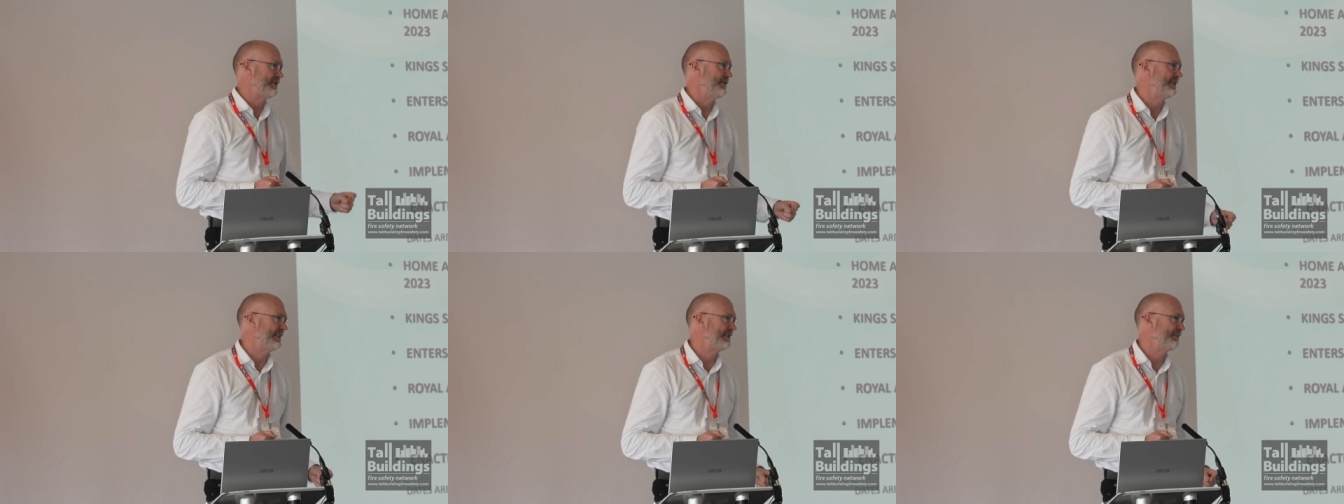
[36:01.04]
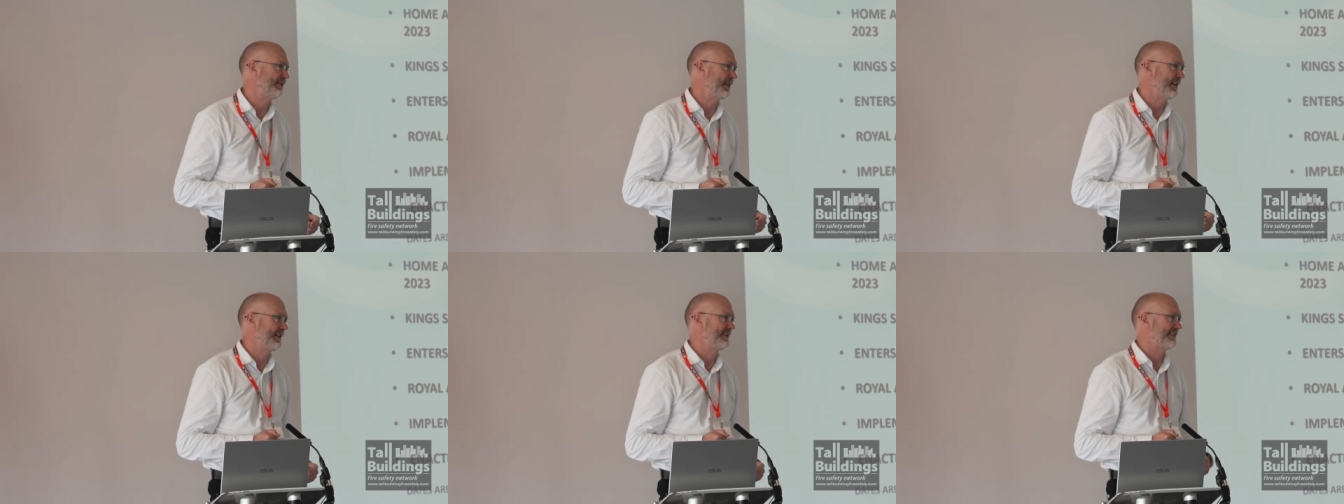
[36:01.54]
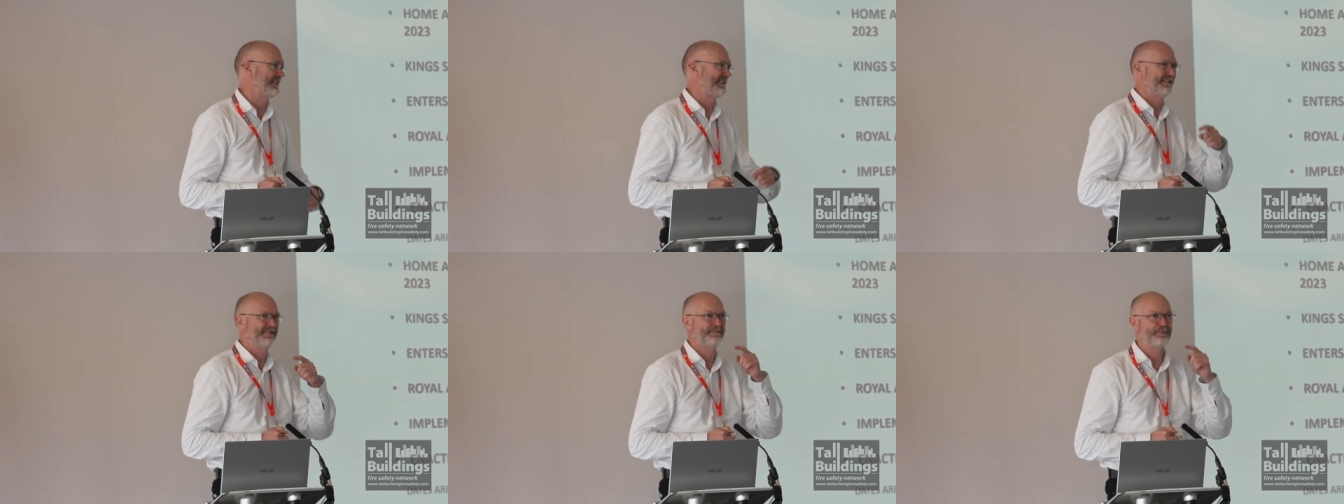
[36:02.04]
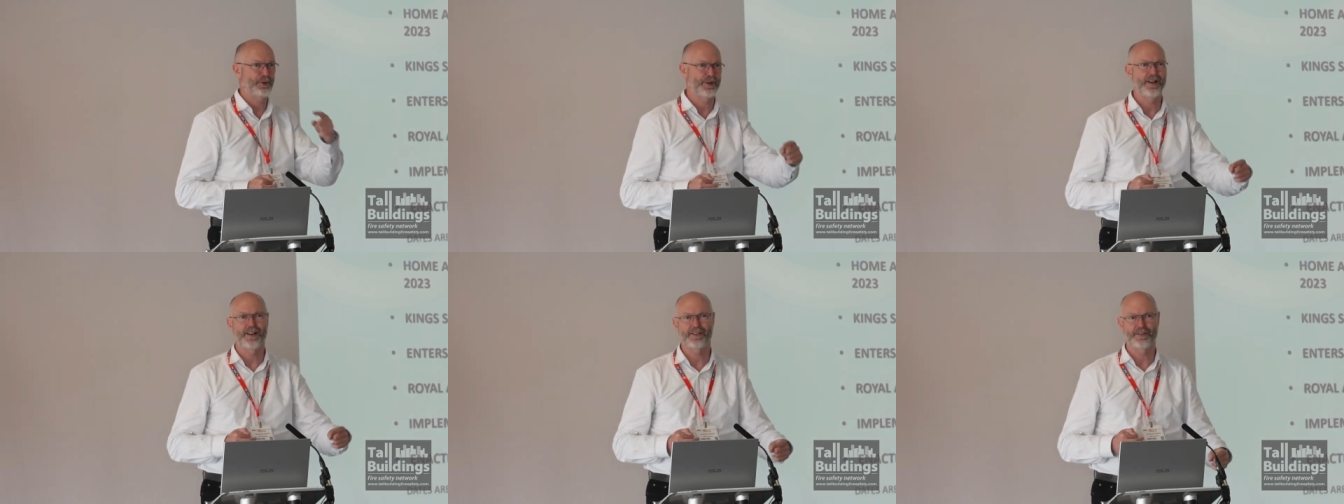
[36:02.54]
Duty compliant
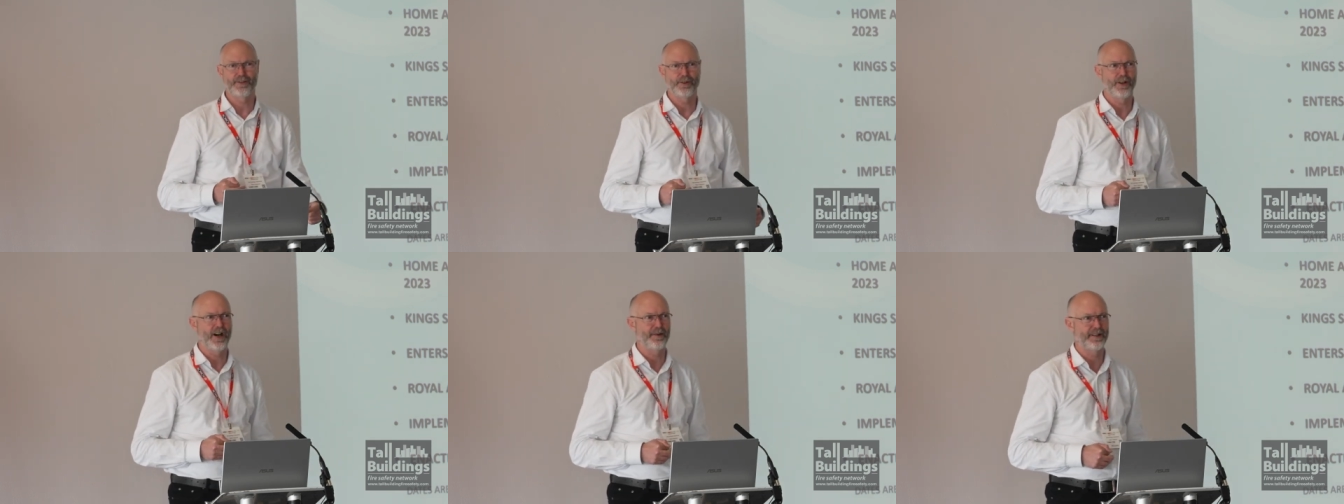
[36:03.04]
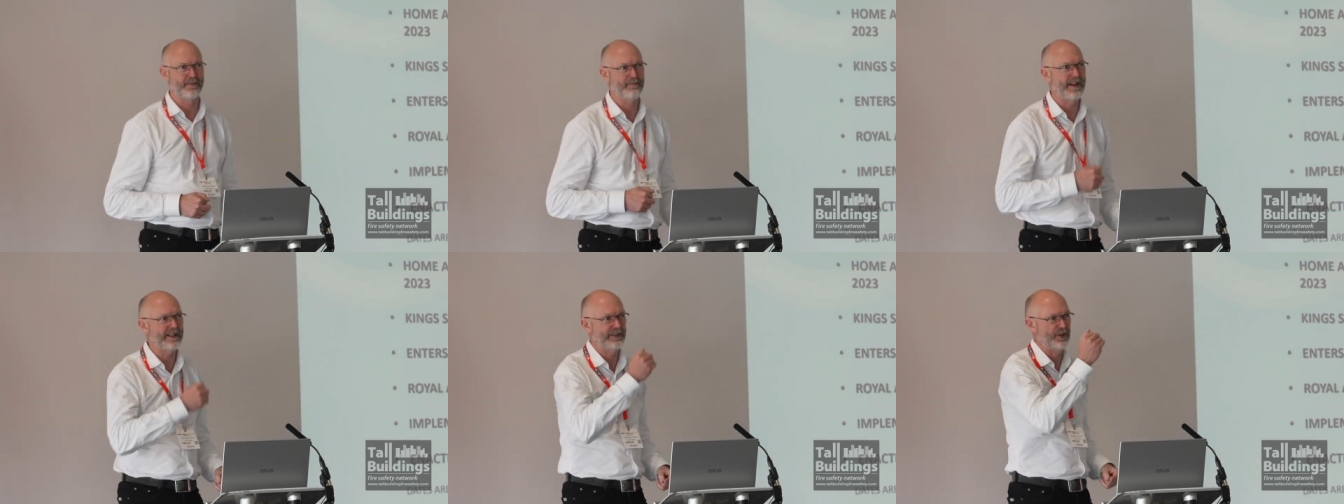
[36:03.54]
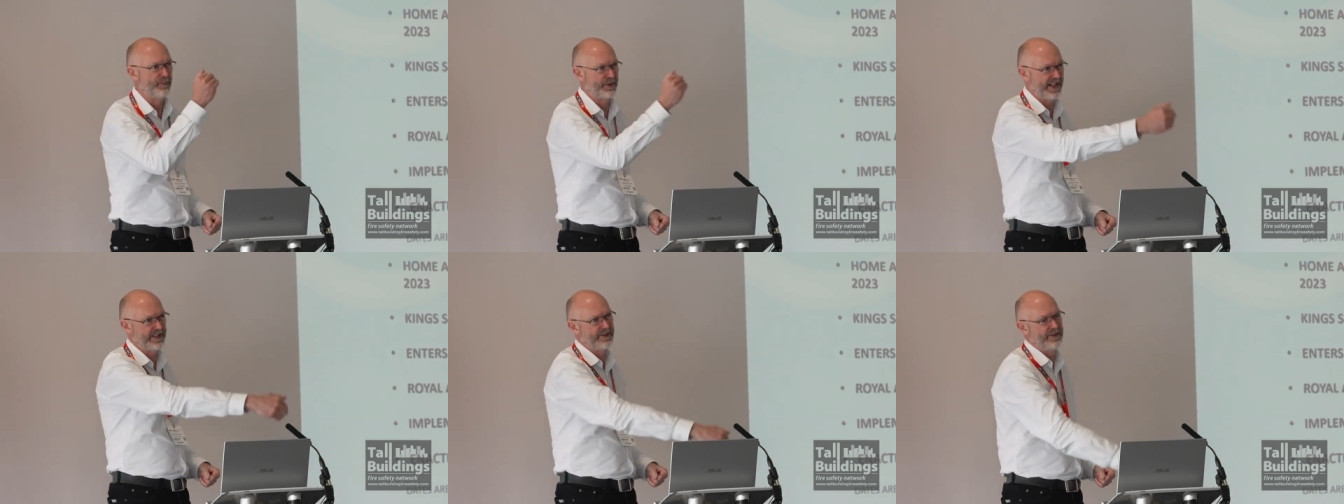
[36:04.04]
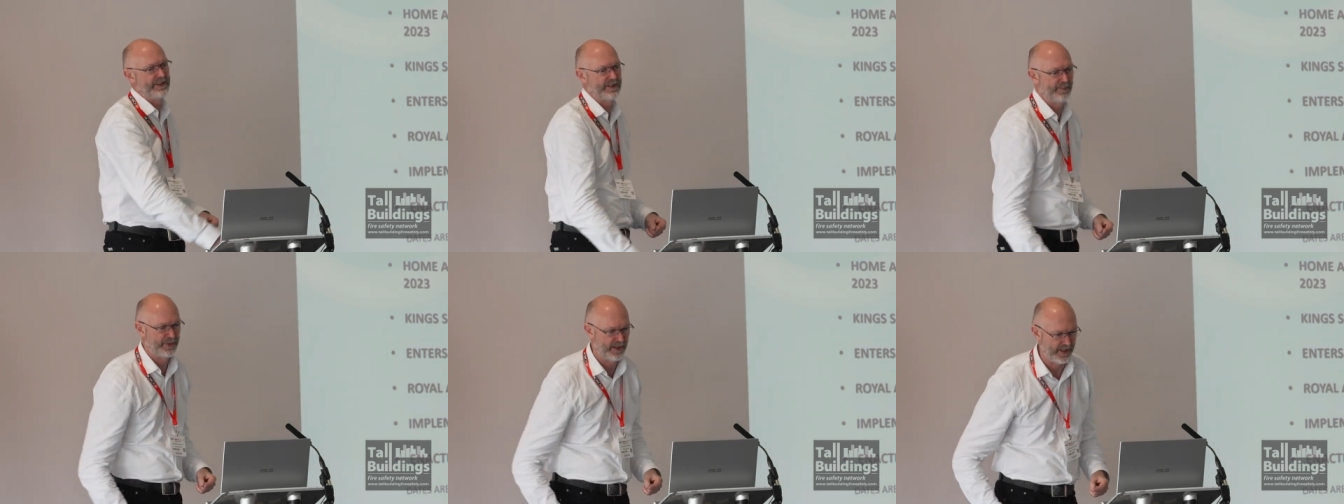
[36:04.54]
product or I'm going to make you Protect Duty
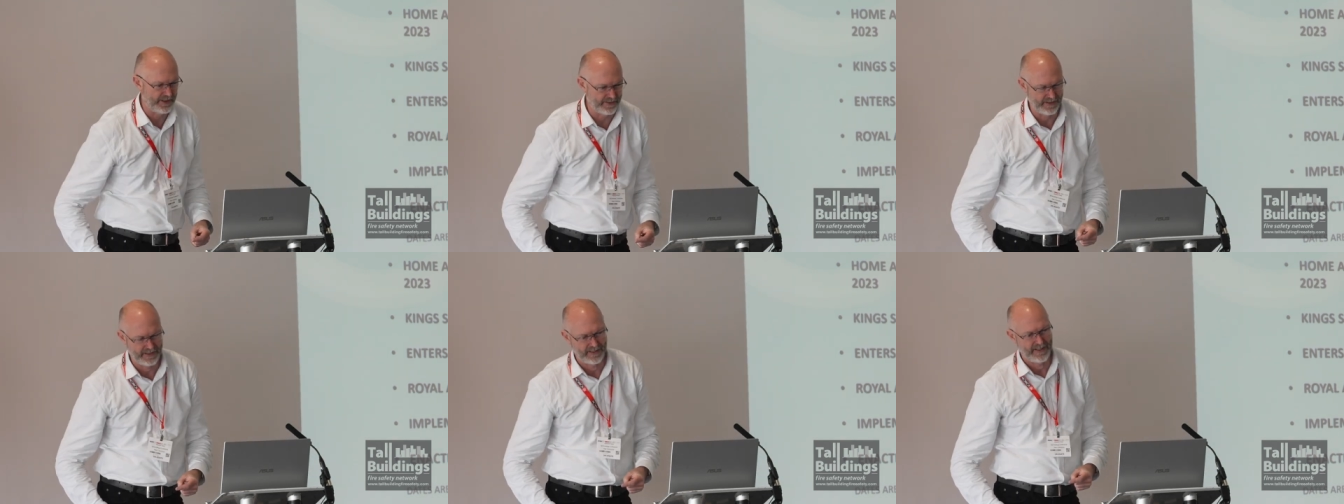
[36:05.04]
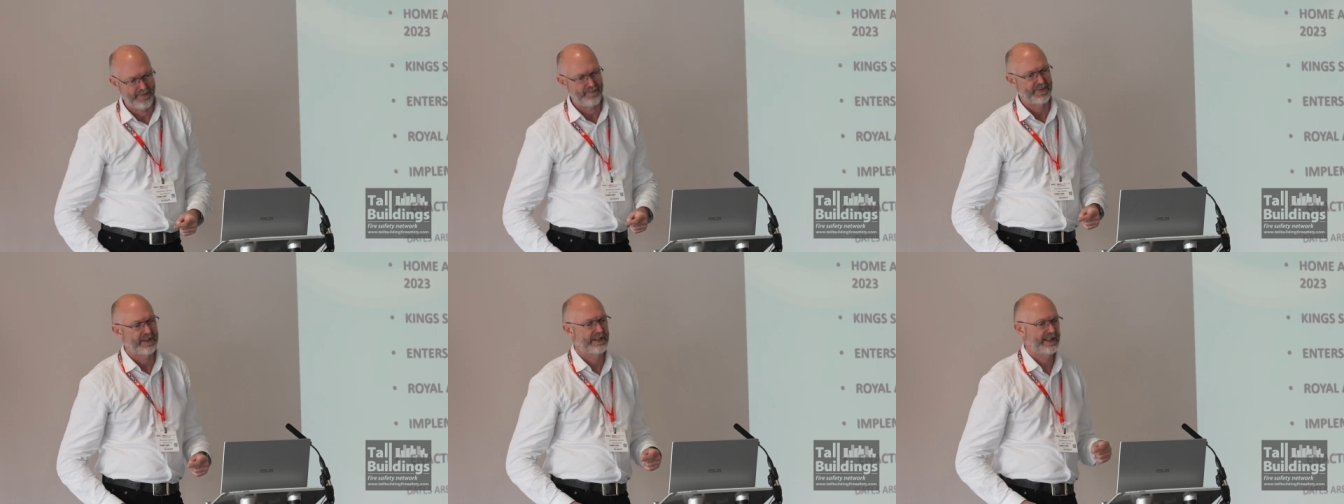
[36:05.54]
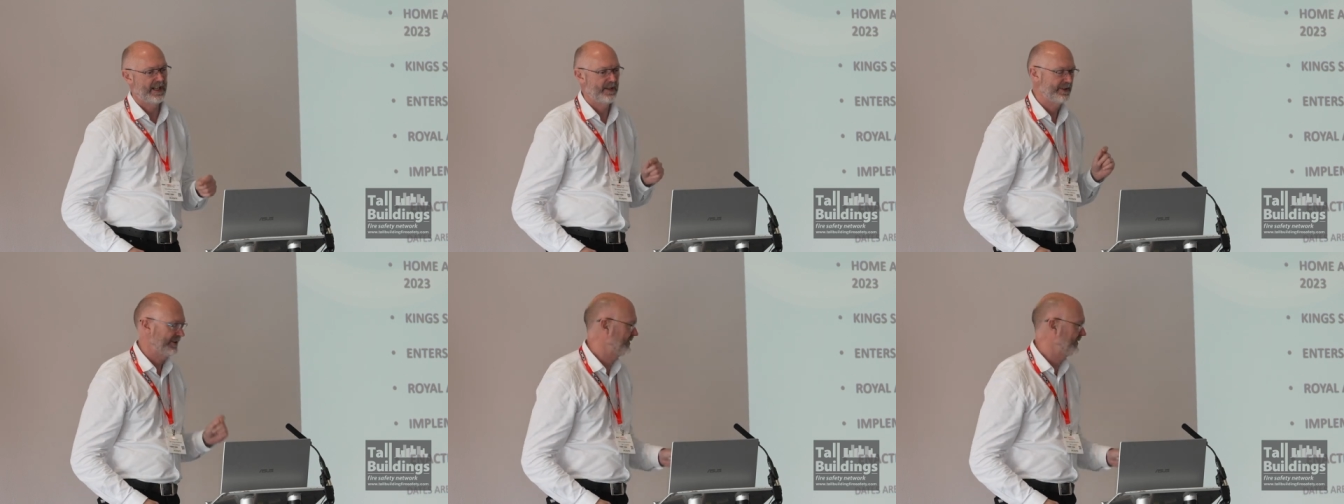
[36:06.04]
compliant, tell them to